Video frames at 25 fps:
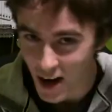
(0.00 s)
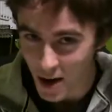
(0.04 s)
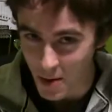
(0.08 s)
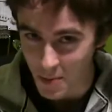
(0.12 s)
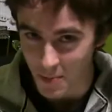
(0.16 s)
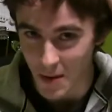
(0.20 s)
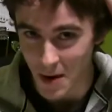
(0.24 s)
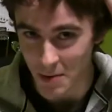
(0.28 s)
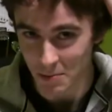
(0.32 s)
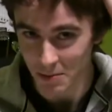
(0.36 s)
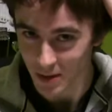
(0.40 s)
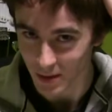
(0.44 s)

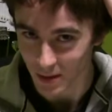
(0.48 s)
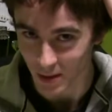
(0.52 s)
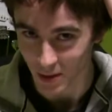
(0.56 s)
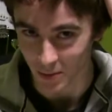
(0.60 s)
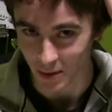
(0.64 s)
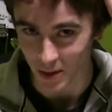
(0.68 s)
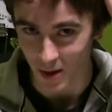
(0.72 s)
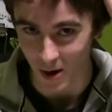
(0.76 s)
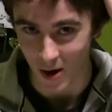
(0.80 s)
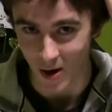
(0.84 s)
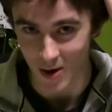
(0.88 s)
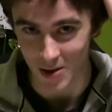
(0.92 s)
might be a little
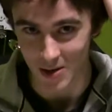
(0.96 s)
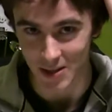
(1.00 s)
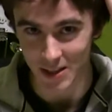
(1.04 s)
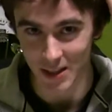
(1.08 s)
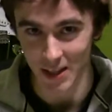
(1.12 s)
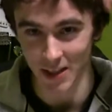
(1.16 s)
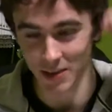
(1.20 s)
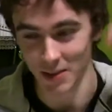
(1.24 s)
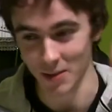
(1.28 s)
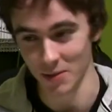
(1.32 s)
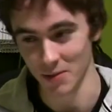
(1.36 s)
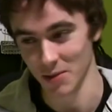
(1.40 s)
bit hard to
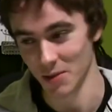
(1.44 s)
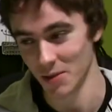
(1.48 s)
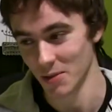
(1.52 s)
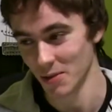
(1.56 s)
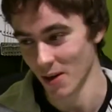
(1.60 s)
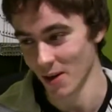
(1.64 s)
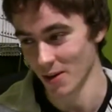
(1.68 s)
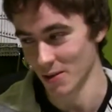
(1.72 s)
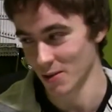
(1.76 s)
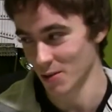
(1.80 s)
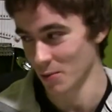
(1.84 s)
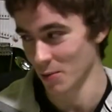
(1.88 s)
get those 2
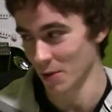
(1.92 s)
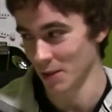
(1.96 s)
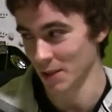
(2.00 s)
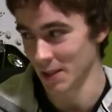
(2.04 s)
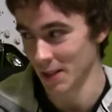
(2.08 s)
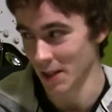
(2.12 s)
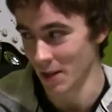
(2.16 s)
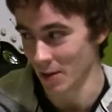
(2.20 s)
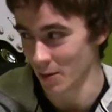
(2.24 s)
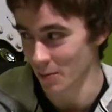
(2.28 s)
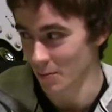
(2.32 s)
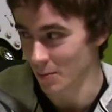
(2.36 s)
cards to work
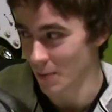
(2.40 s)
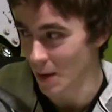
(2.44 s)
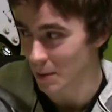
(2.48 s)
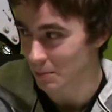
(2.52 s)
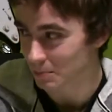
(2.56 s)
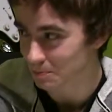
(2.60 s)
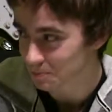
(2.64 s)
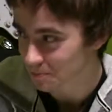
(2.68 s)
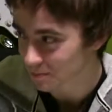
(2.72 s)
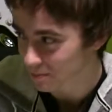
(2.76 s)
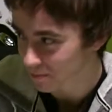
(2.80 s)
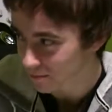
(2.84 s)
together,
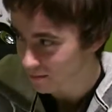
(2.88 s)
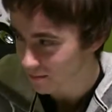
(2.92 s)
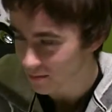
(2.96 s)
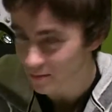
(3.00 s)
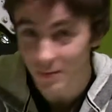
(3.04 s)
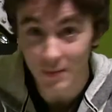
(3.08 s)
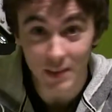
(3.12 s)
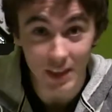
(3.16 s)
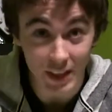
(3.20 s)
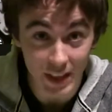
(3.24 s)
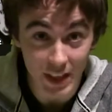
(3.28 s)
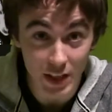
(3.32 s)
but
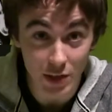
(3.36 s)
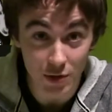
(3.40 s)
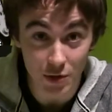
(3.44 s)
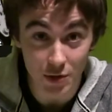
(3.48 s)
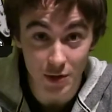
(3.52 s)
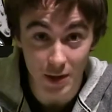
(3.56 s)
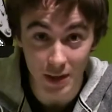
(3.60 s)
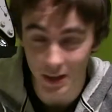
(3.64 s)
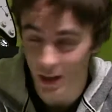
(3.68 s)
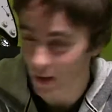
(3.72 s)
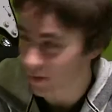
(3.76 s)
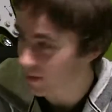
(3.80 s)

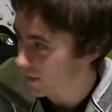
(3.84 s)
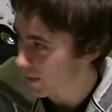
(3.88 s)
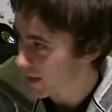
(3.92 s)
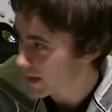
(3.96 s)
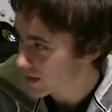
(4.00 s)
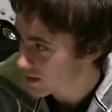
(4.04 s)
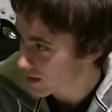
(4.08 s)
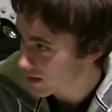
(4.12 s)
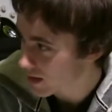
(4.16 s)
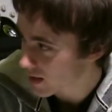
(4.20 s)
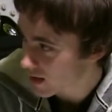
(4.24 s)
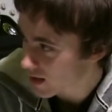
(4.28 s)
interesting
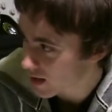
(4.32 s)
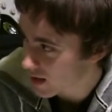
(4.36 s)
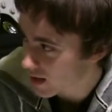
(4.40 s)
nonetheless.